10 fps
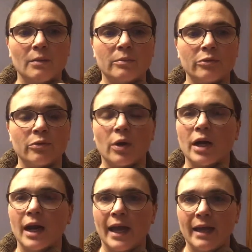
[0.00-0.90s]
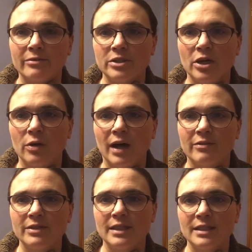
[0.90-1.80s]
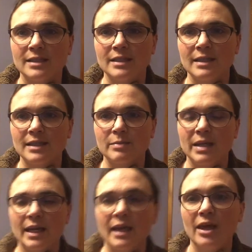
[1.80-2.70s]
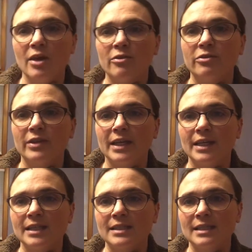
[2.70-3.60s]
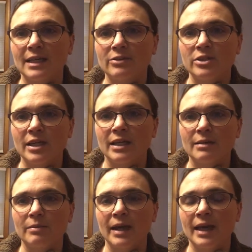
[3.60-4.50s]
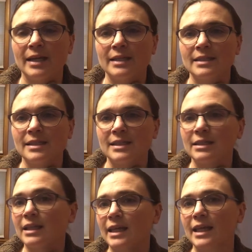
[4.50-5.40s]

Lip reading: before I have to go off to this meeting. Flint is lounging in bed still. What